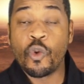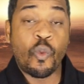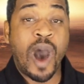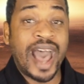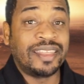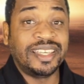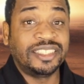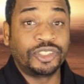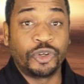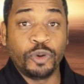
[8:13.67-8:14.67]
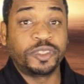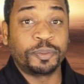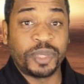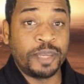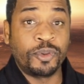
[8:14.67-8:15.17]
why these groups
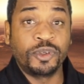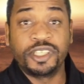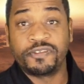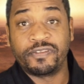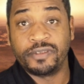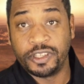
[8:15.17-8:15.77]
of people def-